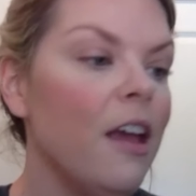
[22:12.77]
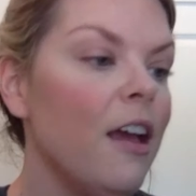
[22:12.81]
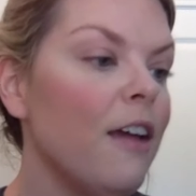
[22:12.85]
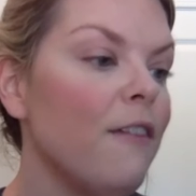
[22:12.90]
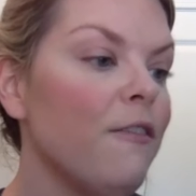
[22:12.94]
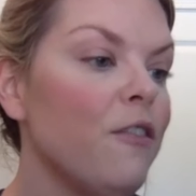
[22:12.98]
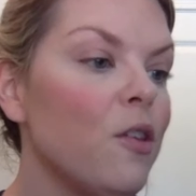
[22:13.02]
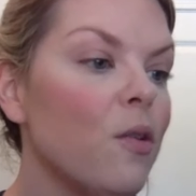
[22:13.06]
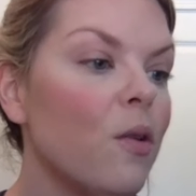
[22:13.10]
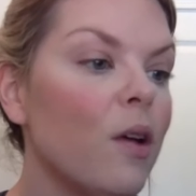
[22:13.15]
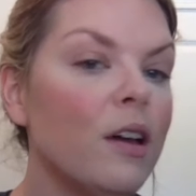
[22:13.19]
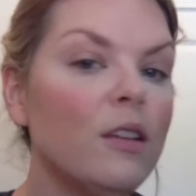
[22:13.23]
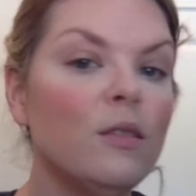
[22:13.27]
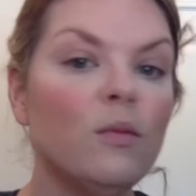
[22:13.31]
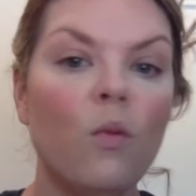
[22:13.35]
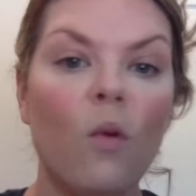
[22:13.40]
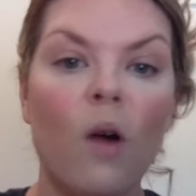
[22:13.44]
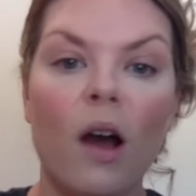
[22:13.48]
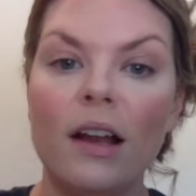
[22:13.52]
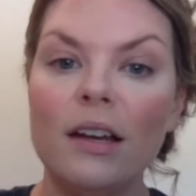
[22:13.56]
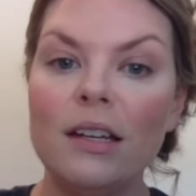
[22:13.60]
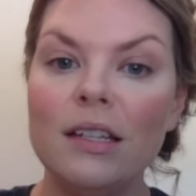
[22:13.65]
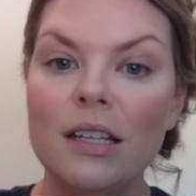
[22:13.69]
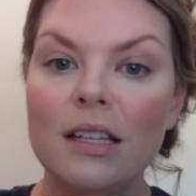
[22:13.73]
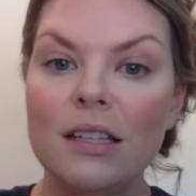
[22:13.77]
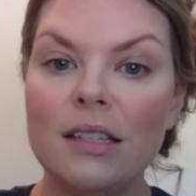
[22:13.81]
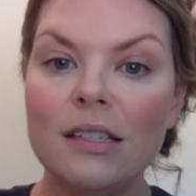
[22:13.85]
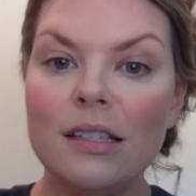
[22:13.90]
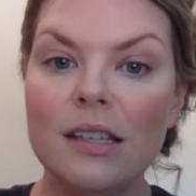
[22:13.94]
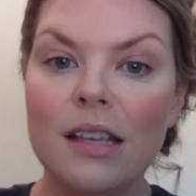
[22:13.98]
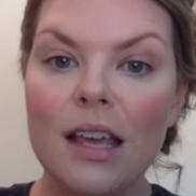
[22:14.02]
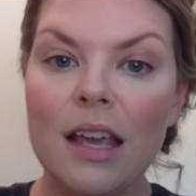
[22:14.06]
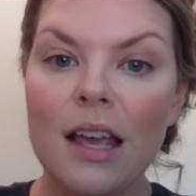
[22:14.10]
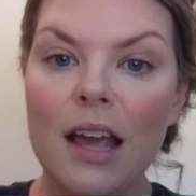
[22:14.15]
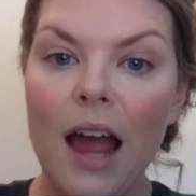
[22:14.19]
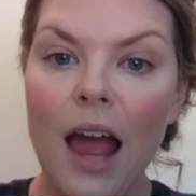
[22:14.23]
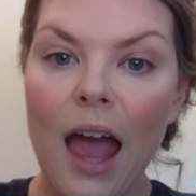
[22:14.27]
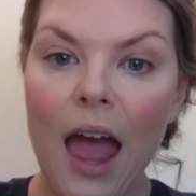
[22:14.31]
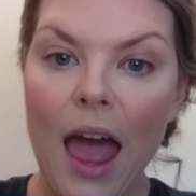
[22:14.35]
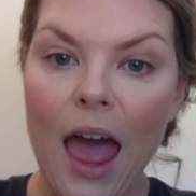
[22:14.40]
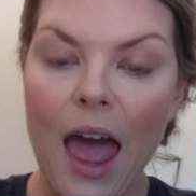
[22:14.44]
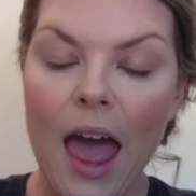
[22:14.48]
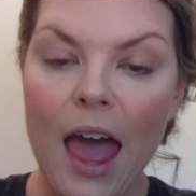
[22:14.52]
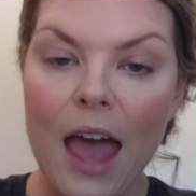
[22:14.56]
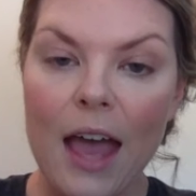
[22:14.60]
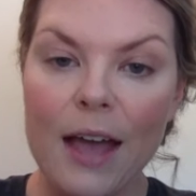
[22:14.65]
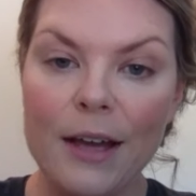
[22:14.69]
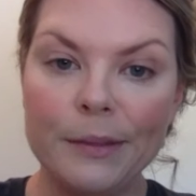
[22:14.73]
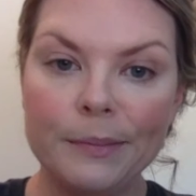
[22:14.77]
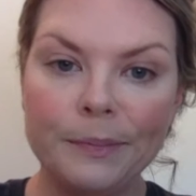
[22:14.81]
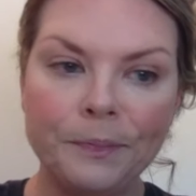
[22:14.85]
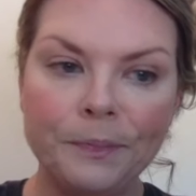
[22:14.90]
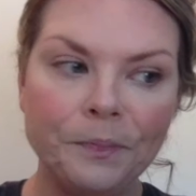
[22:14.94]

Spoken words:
If you guys want to see a